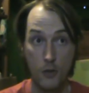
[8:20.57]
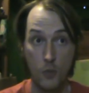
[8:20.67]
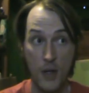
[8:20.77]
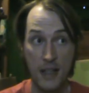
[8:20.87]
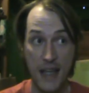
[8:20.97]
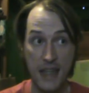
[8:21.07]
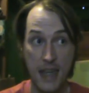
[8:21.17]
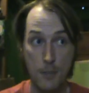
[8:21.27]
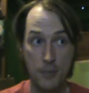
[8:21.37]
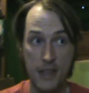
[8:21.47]
well, I
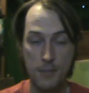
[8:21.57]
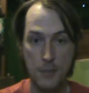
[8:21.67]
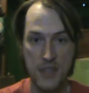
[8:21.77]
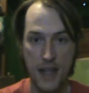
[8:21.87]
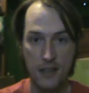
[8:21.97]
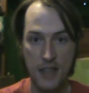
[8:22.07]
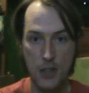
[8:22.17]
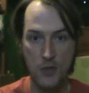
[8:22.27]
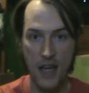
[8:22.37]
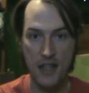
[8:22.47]
can't believe I'm telling
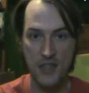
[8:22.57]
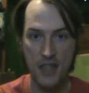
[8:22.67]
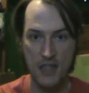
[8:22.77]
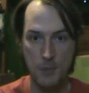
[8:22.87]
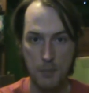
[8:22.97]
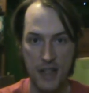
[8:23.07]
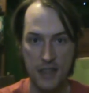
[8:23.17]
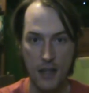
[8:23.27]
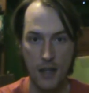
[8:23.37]
you guys this, but